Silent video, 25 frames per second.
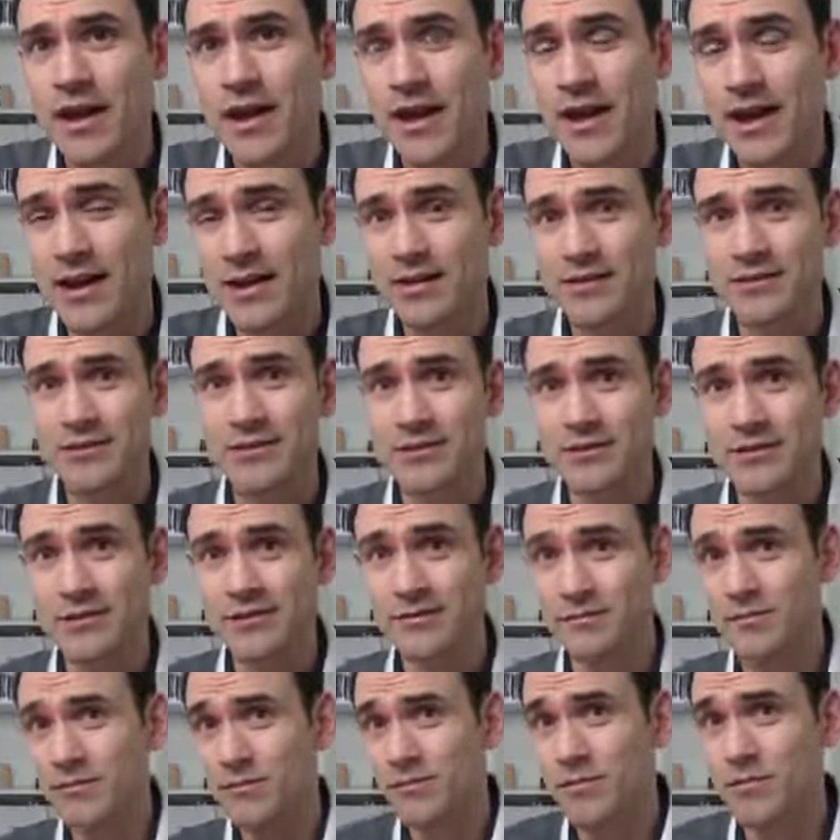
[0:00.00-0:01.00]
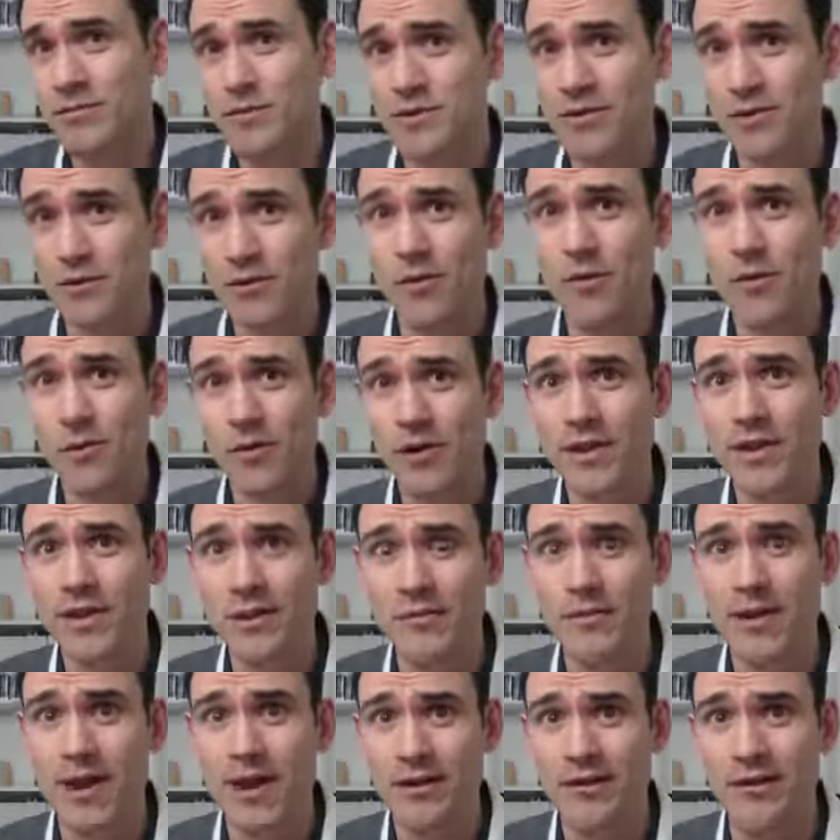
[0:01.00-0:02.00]
and do it all in the
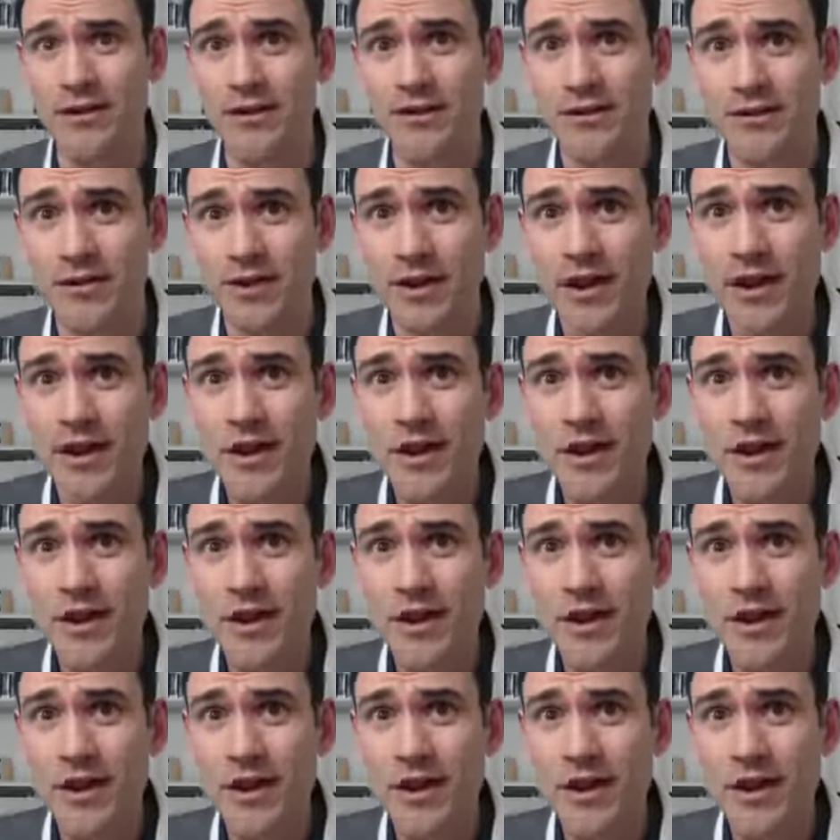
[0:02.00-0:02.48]
background.